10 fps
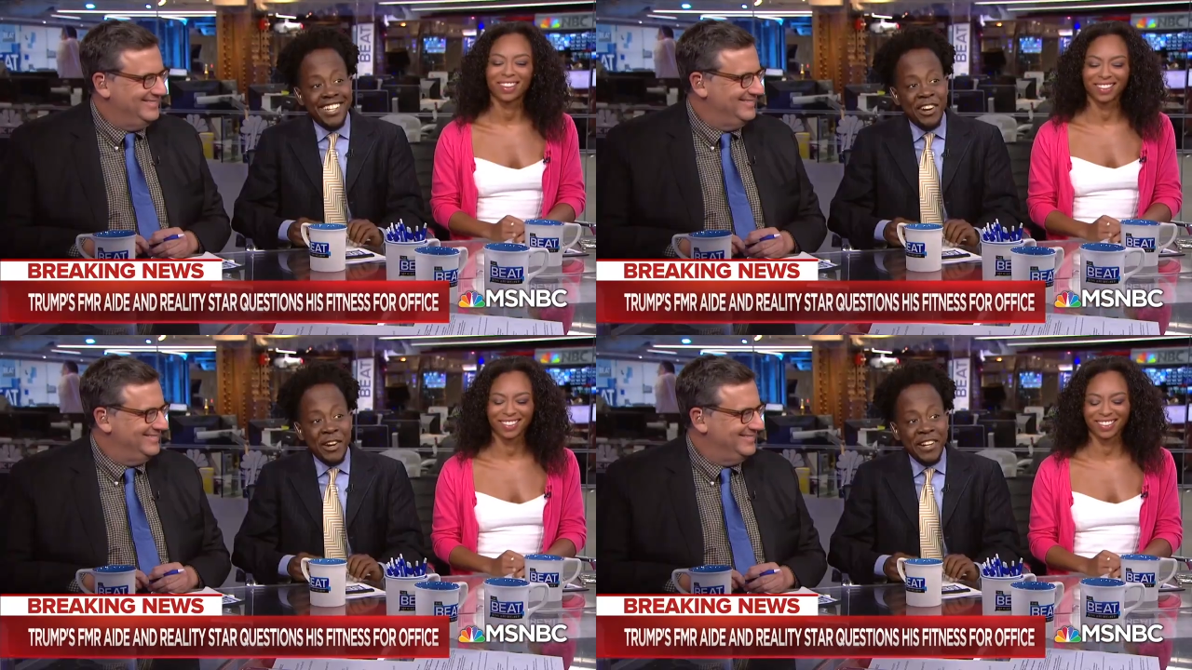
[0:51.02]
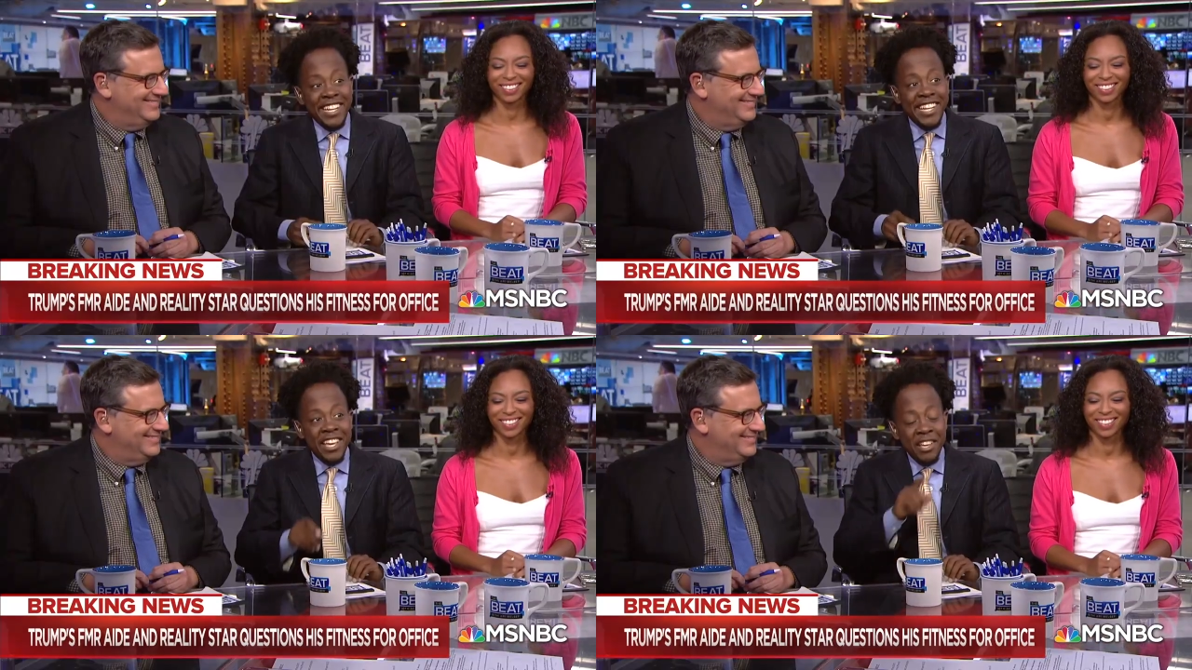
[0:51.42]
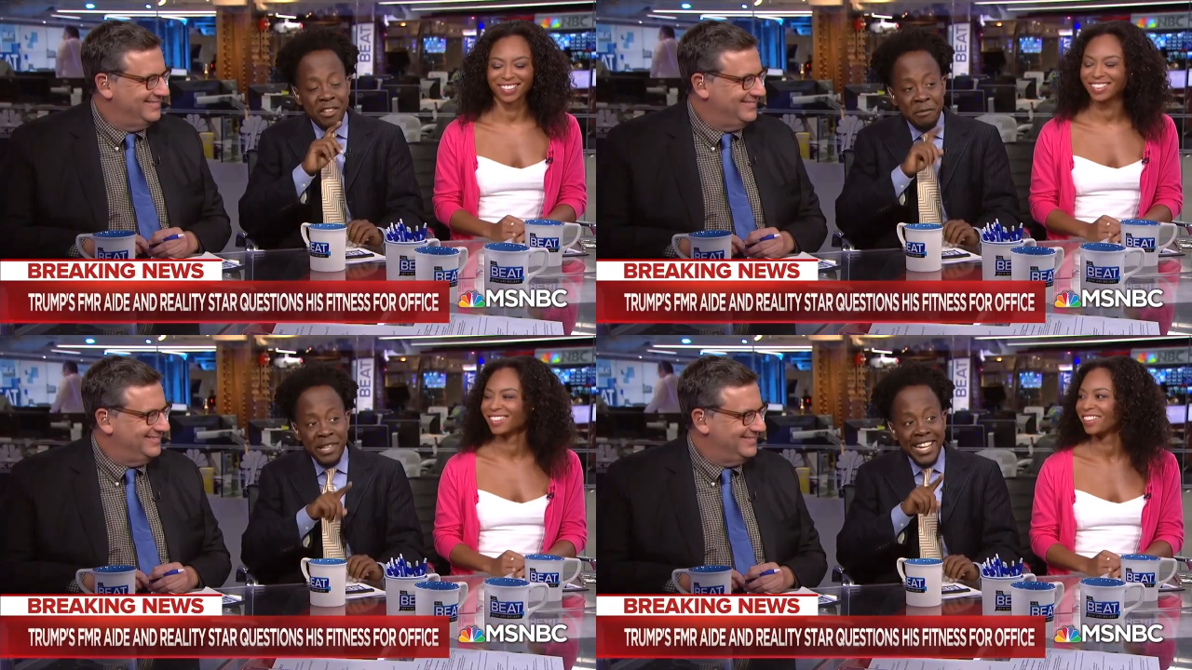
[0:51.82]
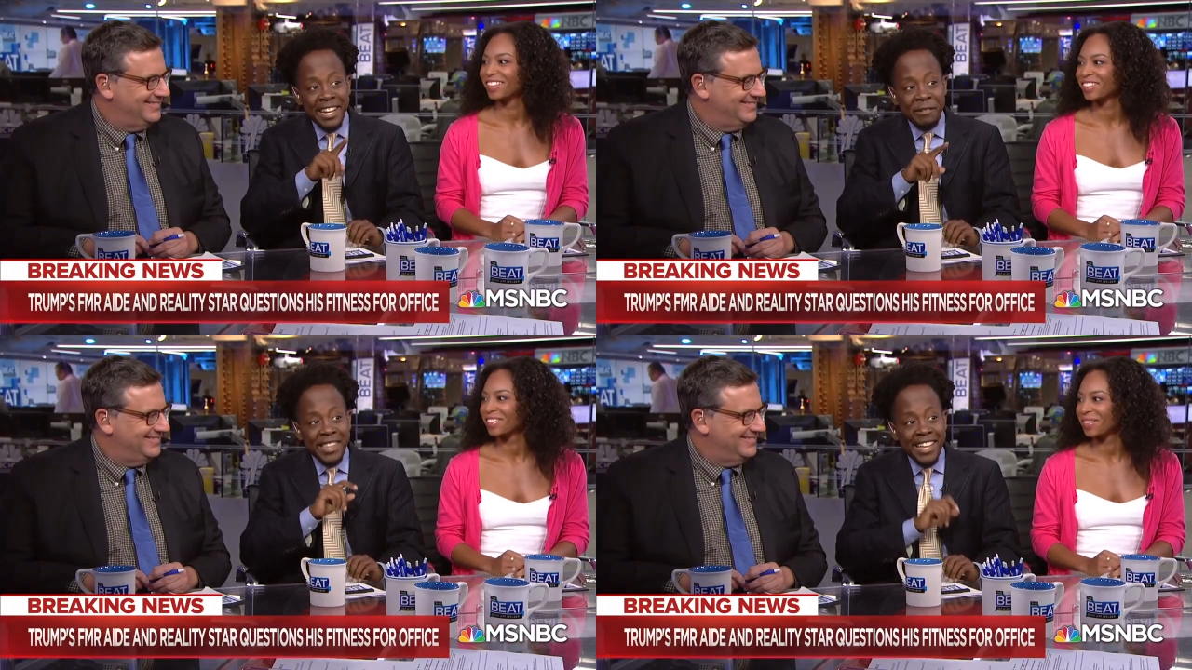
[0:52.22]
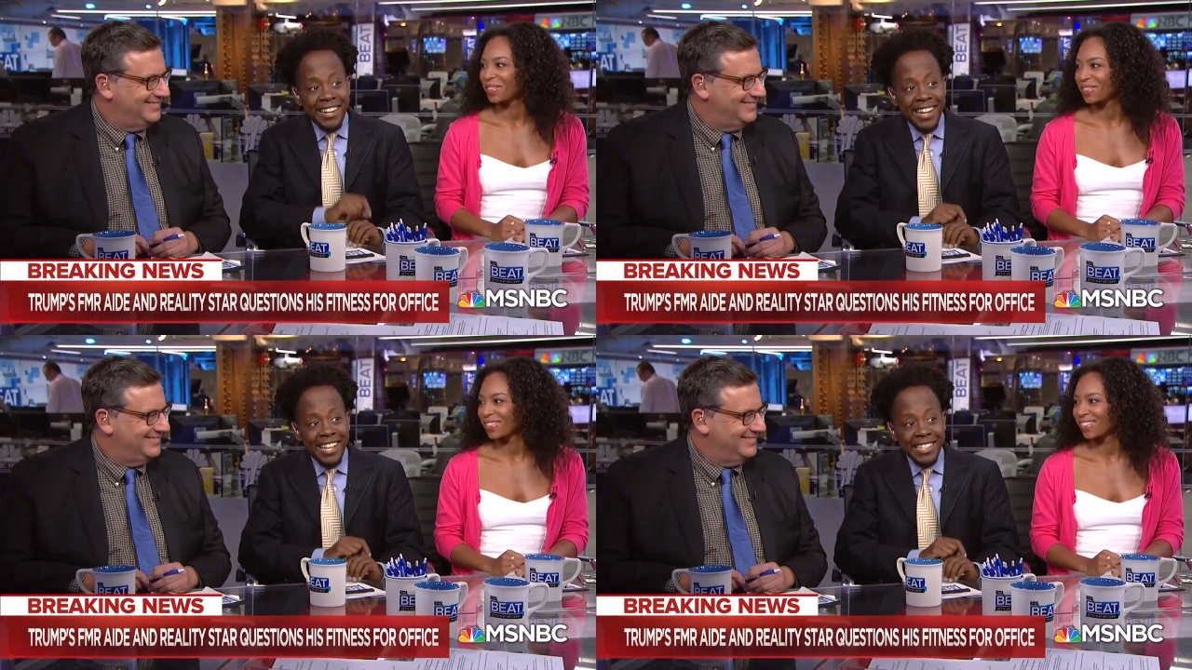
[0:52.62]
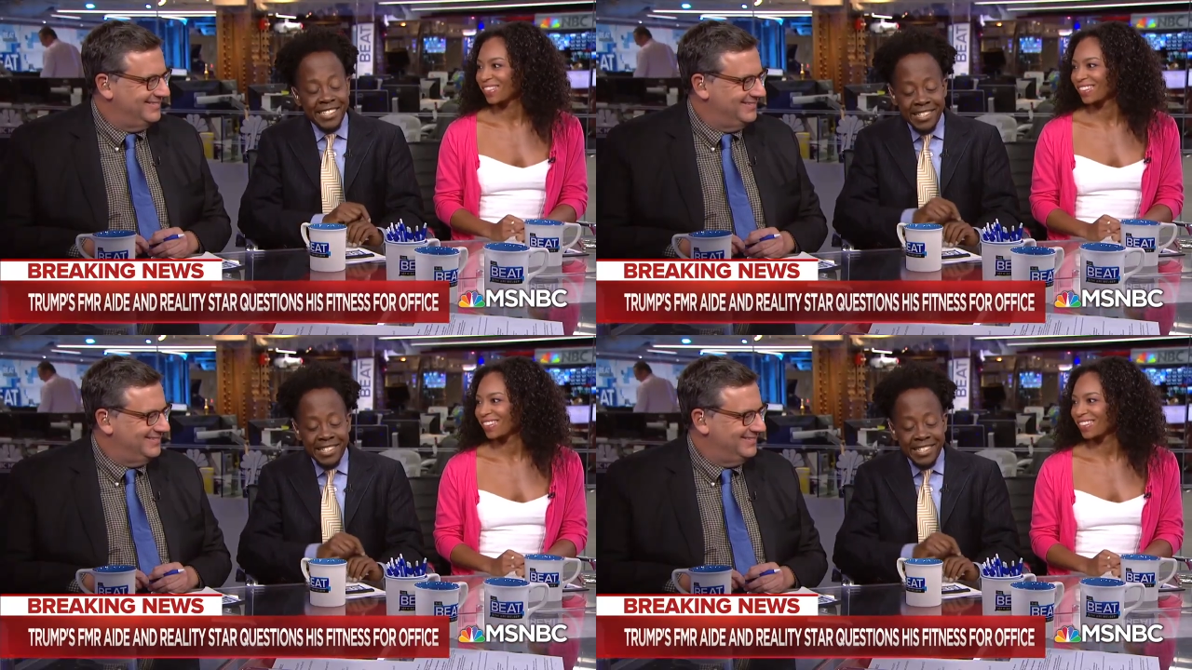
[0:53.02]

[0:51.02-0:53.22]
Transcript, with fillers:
Speaker 1: And Ari, you began with that analogy